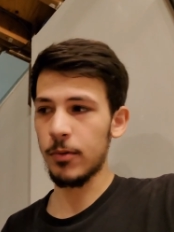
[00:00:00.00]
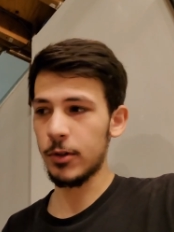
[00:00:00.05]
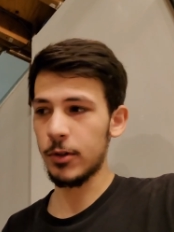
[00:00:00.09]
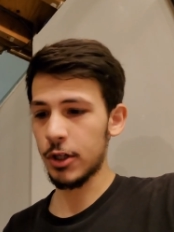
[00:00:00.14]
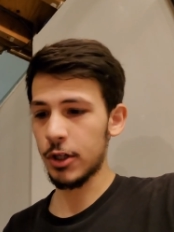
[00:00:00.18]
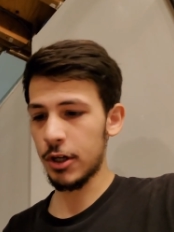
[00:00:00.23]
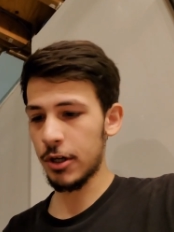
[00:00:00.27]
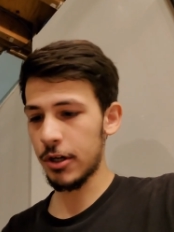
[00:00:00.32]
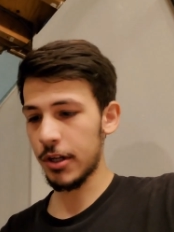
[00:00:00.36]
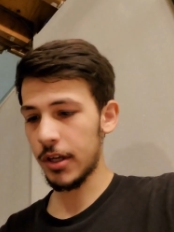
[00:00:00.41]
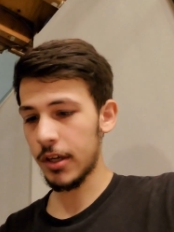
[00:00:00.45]

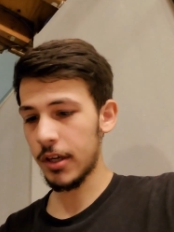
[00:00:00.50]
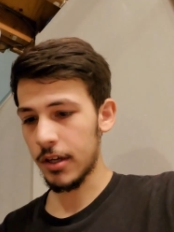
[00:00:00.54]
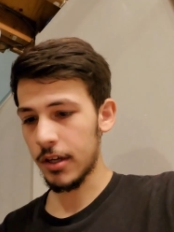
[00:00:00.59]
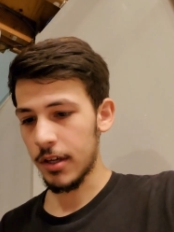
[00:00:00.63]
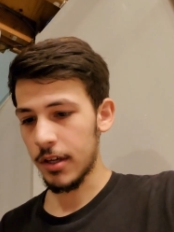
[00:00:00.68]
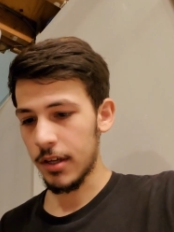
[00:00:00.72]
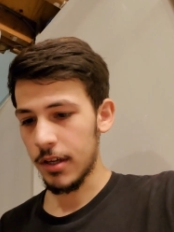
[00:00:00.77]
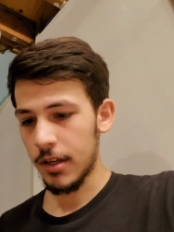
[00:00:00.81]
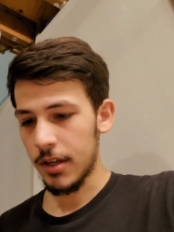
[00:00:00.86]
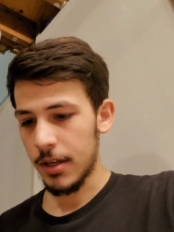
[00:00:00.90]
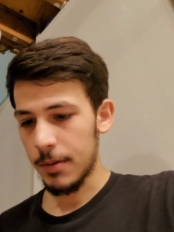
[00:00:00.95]
dirty,
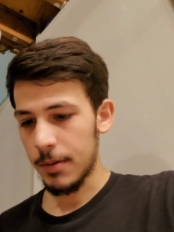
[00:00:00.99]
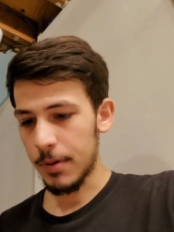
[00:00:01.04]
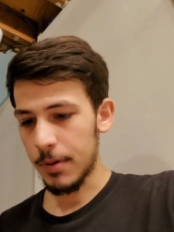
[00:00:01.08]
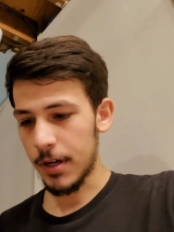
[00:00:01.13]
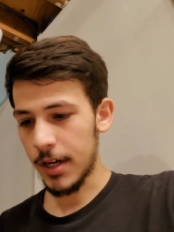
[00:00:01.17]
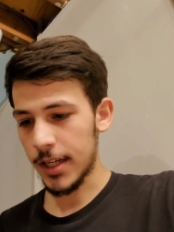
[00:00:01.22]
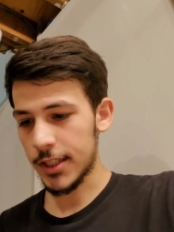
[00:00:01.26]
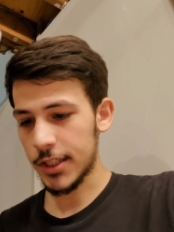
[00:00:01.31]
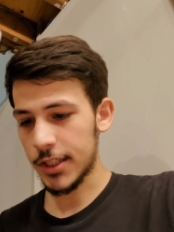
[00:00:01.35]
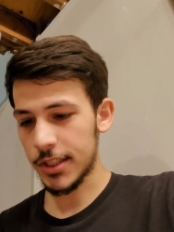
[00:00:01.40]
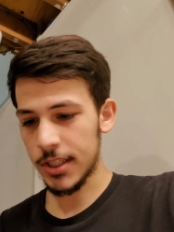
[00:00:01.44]

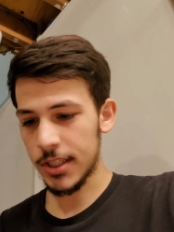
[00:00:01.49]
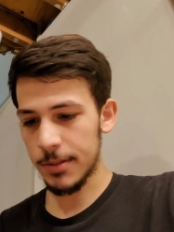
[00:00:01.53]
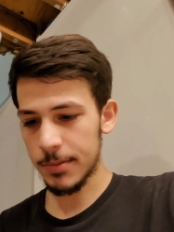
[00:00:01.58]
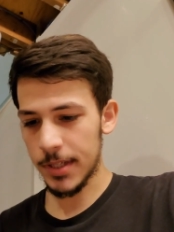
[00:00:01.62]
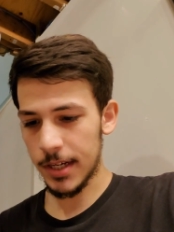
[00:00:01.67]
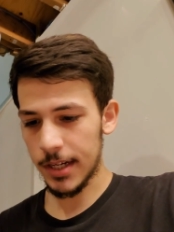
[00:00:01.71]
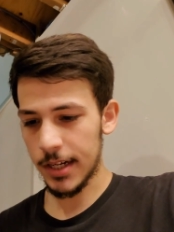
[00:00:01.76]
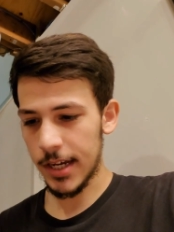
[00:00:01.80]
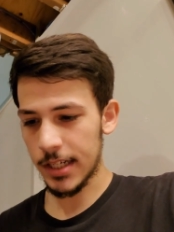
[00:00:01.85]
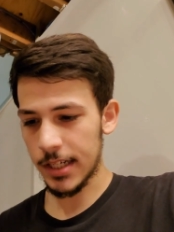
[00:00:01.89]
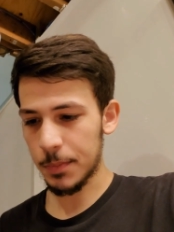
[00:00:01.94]
but she seems
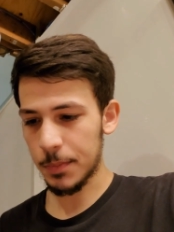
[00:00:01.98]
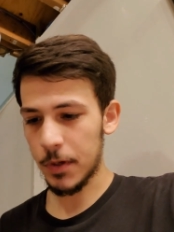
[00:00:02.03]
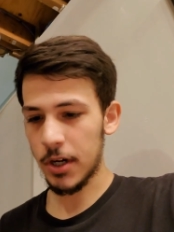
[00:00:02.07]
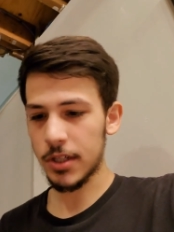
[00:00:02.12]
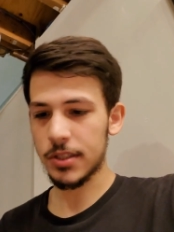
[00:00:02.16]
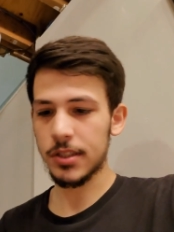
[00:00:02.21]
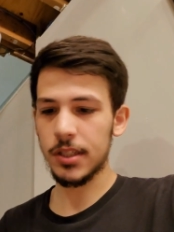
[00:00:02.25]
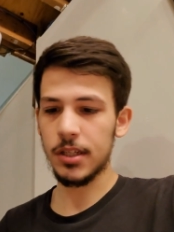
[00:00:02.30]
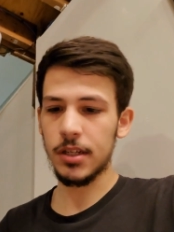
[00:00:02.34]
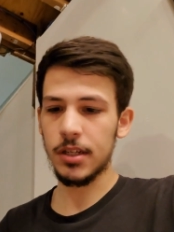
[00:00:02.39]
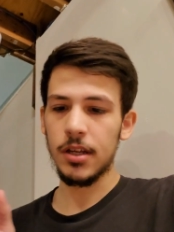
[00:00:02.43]
like a nice
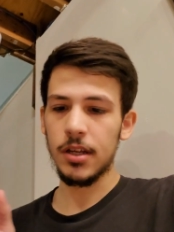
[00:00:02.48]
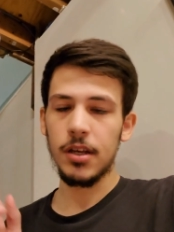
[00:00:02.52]
person.